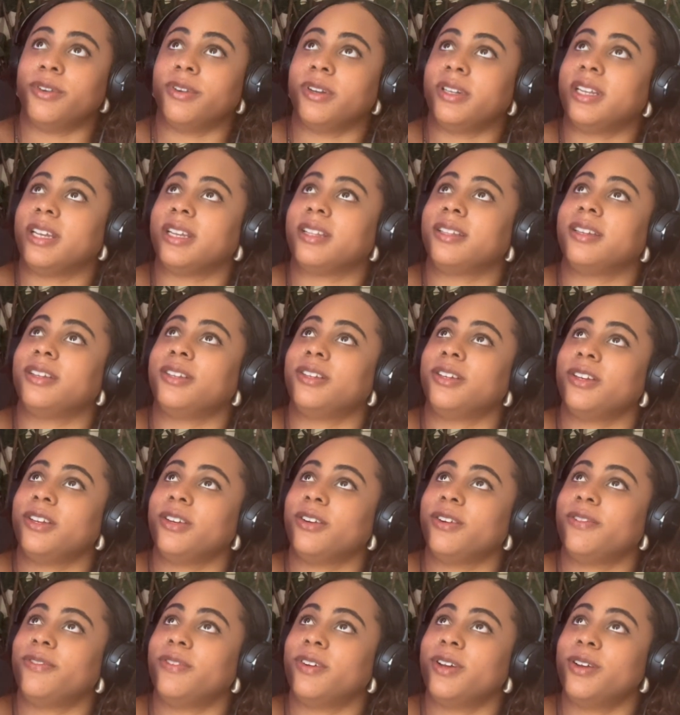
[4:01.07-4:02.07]
addicted to
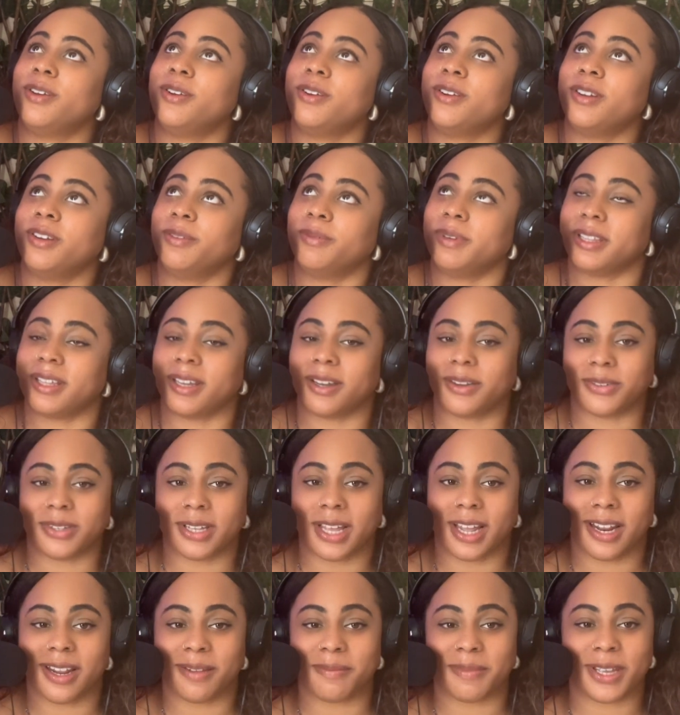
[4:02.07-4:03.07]
your phone without
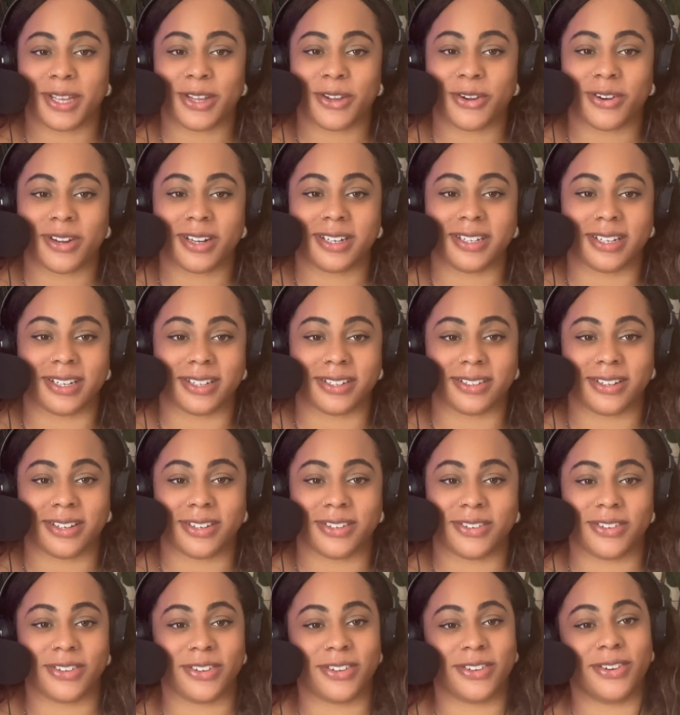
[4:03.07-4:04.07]
telling me you're addicted
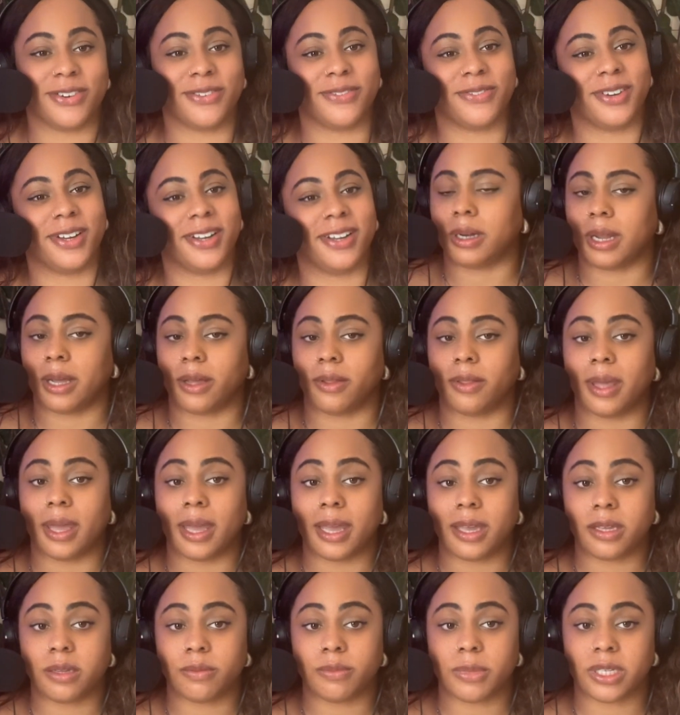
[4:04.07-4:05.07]
to your phone. Now, the
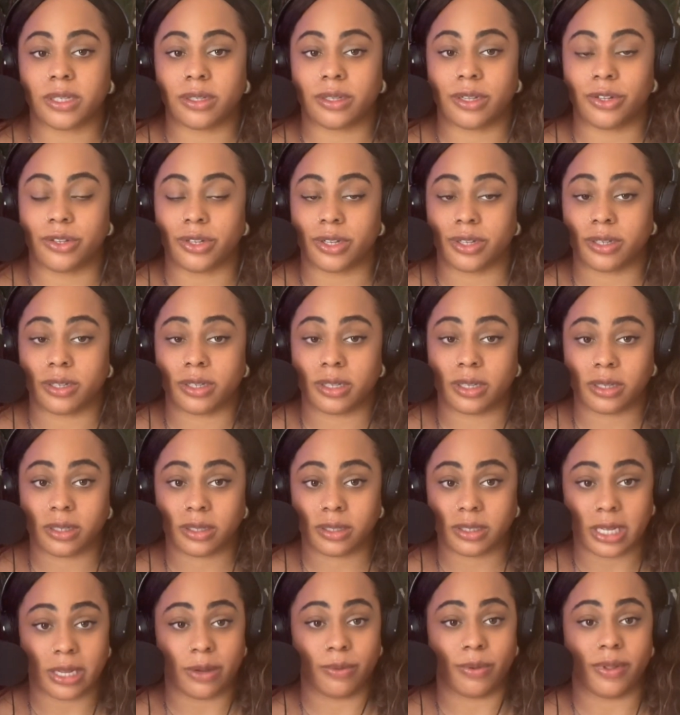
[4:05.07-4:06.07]
aim is to just
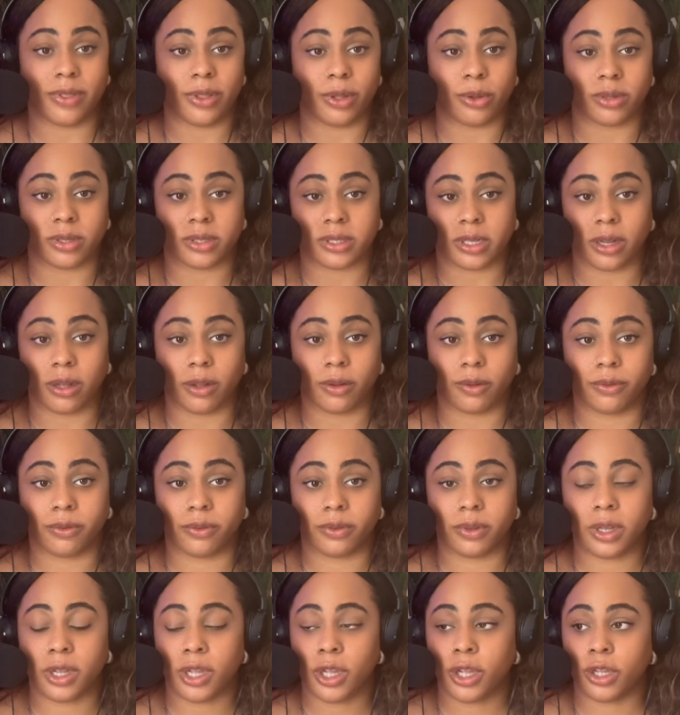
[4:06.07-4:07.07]
sit with yourself.
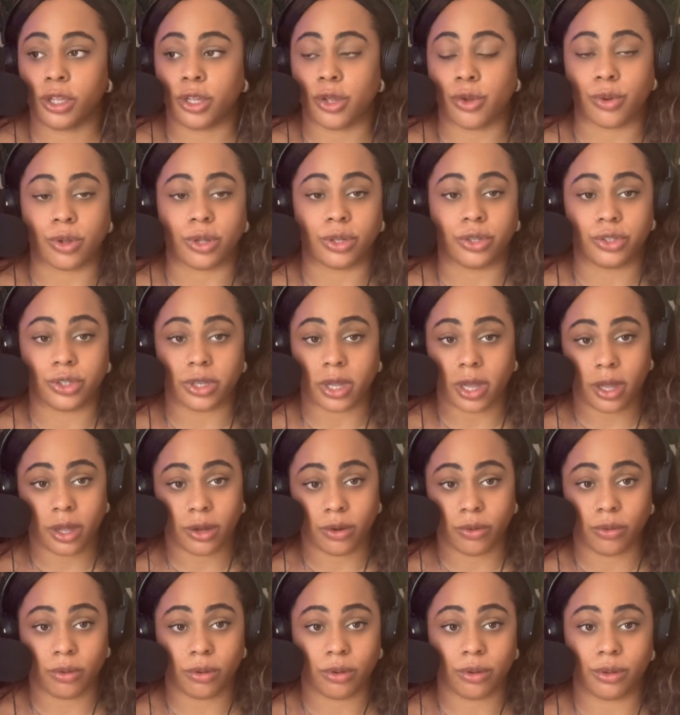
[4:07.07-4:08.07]
You can
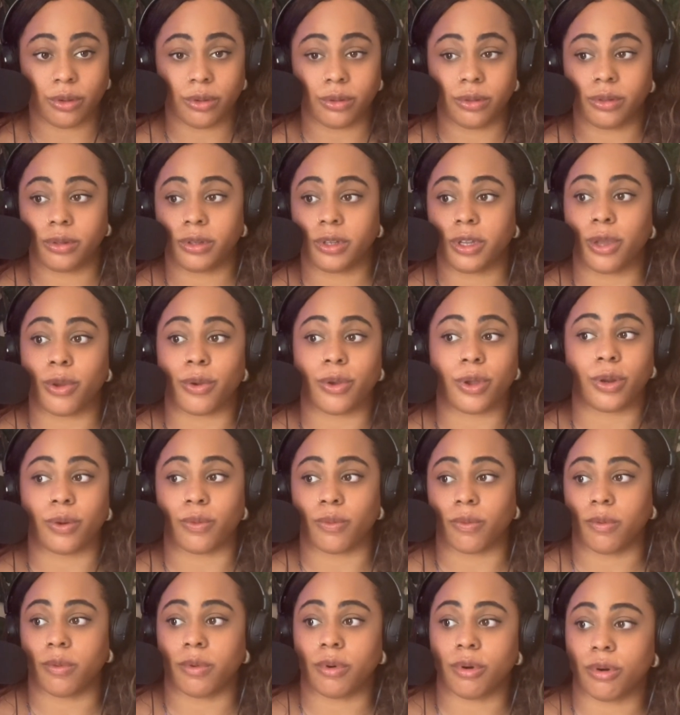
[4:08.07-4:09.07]
journal, you
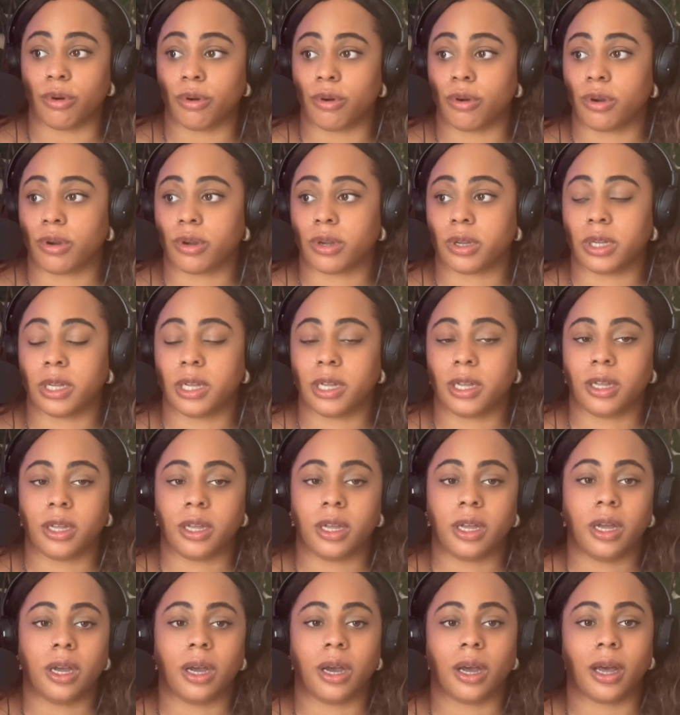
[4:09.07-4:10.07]
can walk.
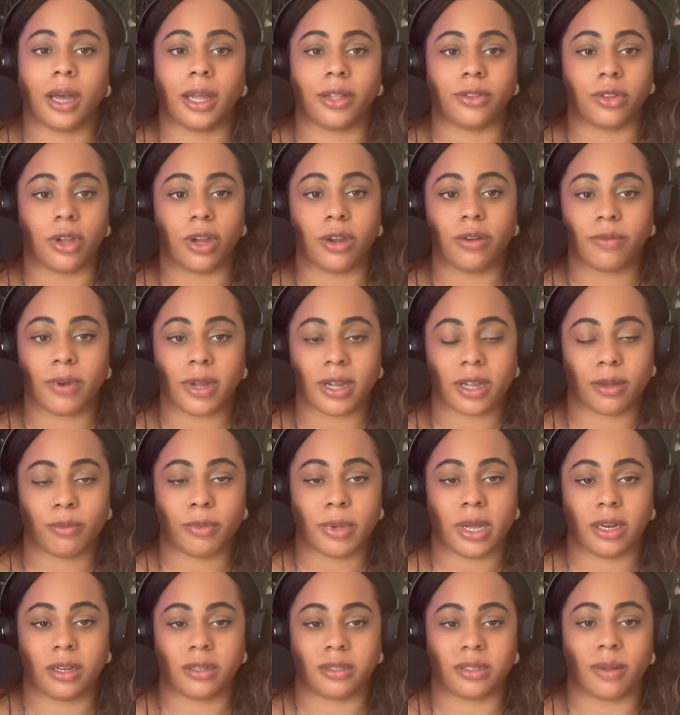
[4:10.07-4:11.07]
I don't
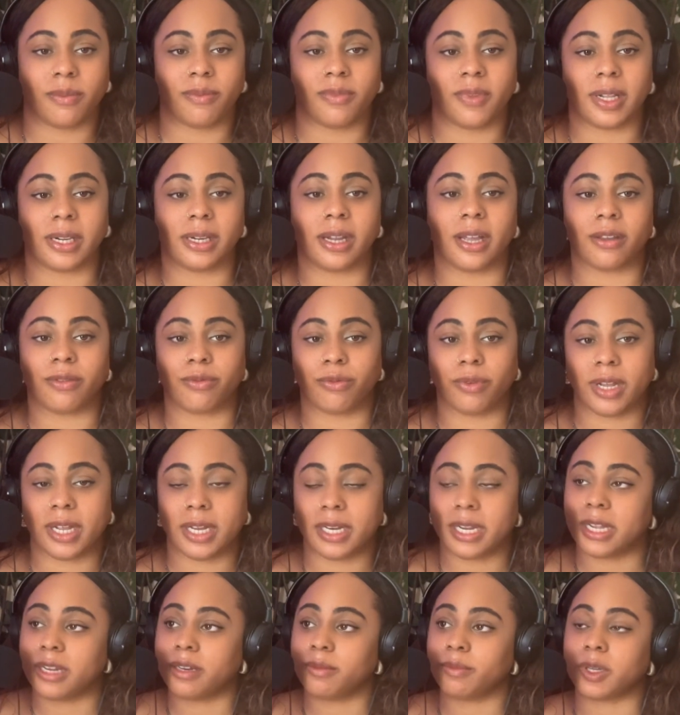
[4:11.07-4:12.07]
recommend something like
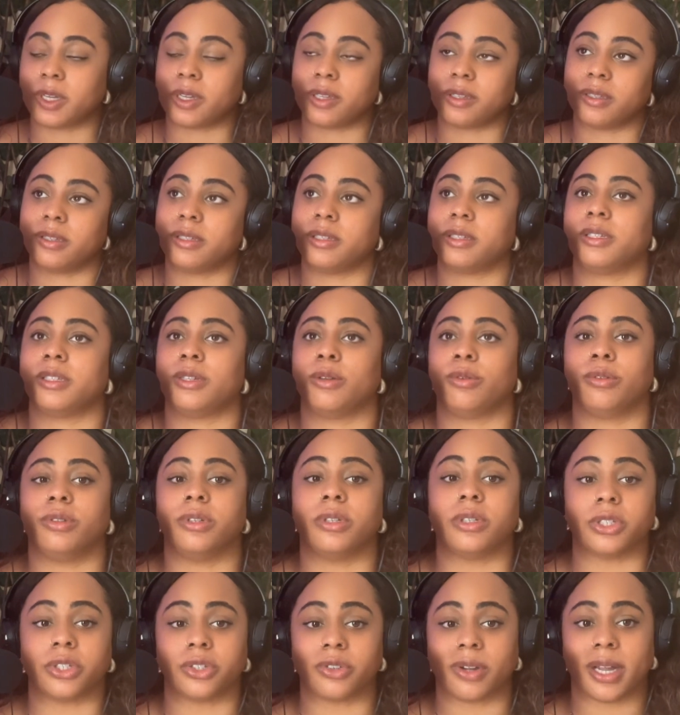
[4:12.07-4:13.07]
reading because it's still
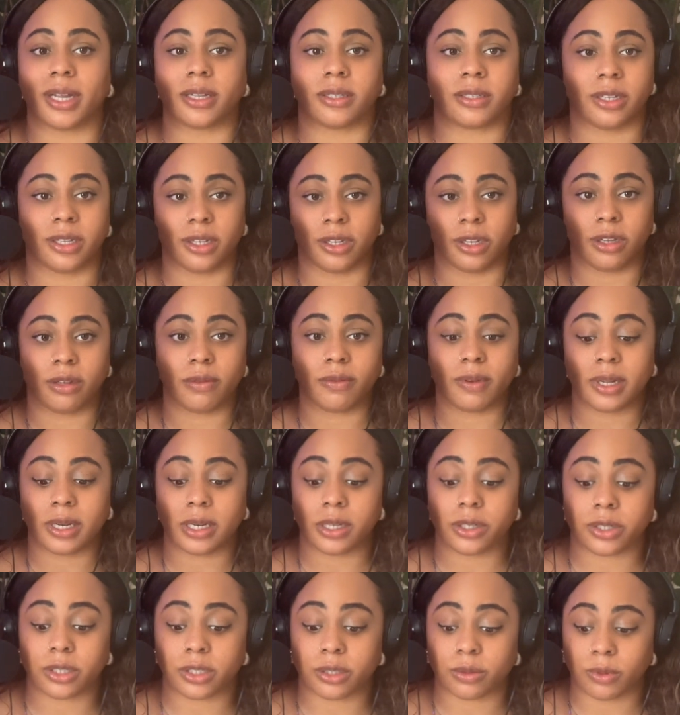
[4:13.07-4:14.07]
distracting. You
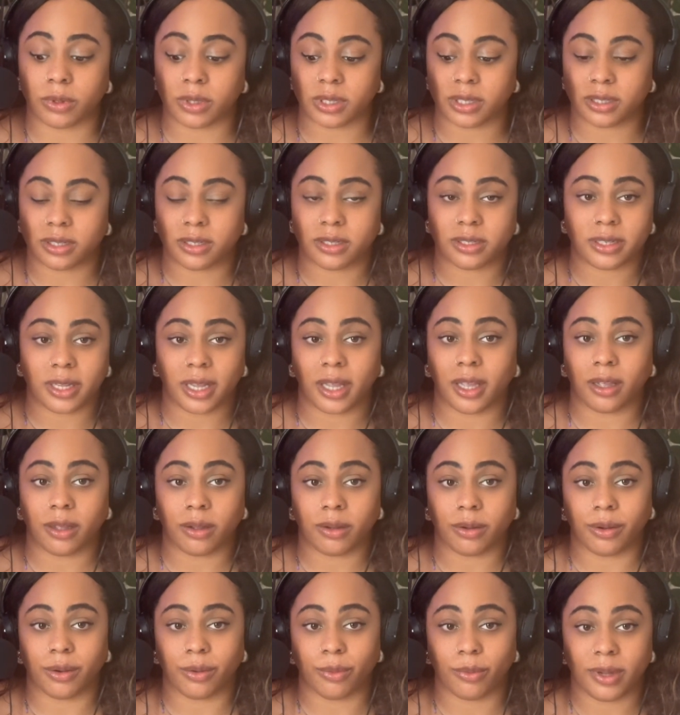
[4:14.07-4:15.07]
really just want to sit
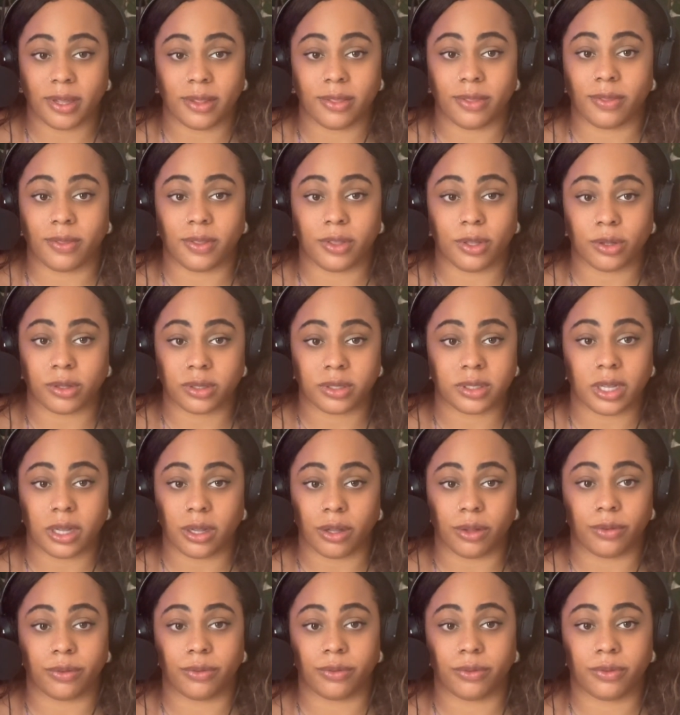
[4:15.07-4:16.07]
with
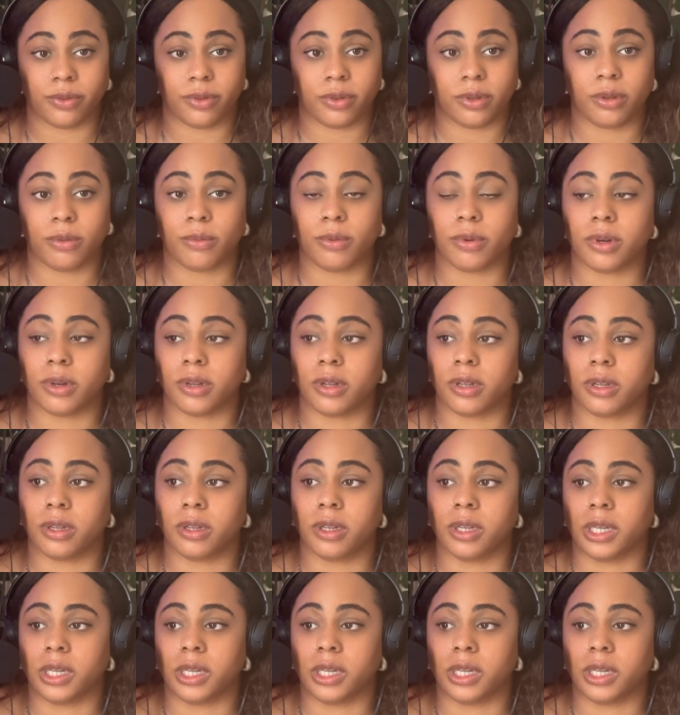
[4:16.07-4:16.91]
yourself. You want to